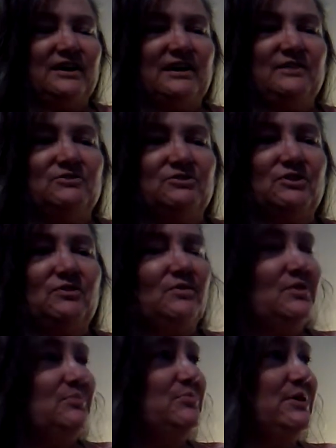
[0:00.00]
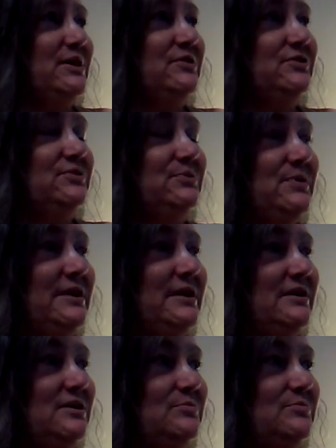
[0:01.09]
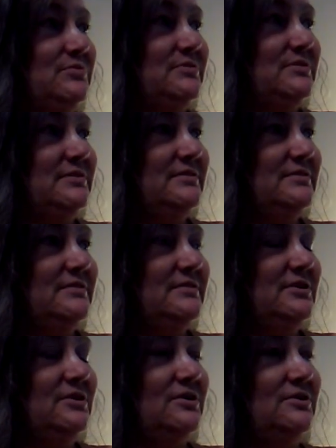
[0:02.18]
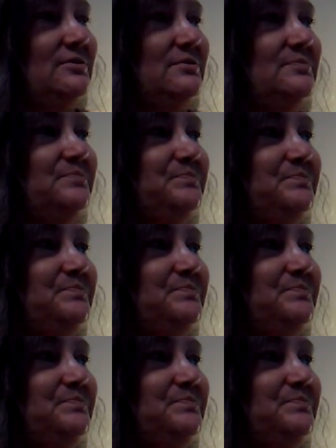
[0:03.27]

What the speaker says: even though the prayers went up, you know,